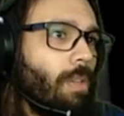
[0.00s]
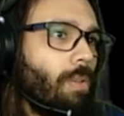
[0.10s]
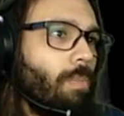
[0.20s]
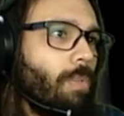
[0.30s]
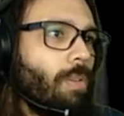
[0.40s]

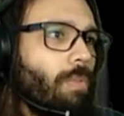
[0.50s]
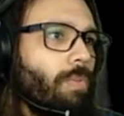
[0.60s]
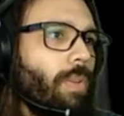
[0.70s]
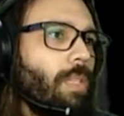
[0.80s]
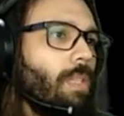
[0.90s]
So I must
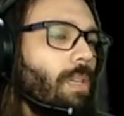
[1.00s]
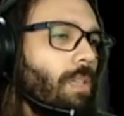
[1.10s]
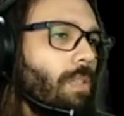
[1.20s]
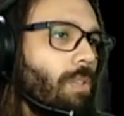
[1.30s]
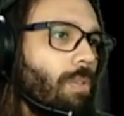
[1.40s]
confess that
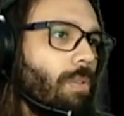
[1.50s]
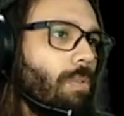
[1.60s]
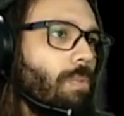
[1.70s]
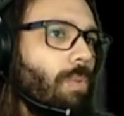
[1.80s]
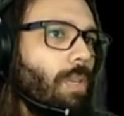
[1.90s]
I
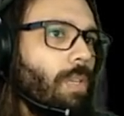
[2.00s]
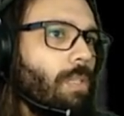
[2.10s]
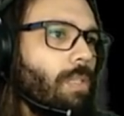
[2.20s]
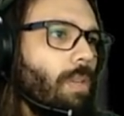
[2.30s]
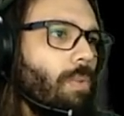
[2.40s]
don't really
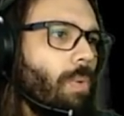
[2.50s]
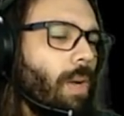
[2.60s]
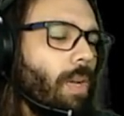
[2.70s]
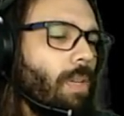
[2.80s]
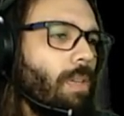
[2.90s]
understand
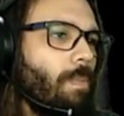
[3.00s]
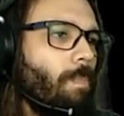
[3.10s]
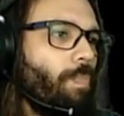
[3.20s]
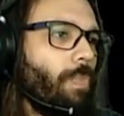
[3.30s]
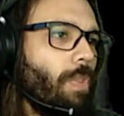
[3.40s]
why.
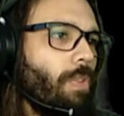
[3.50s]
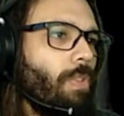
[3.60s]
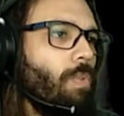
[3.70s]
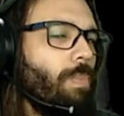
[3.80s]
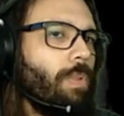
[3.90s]
I
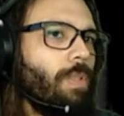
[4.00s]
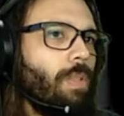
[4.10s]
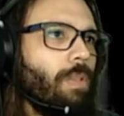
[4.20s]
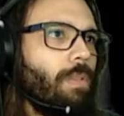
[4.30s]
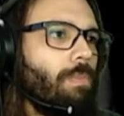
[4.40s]
thought it would be
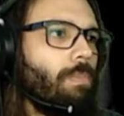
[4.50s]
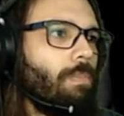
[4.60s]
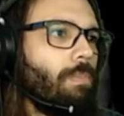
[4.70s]
the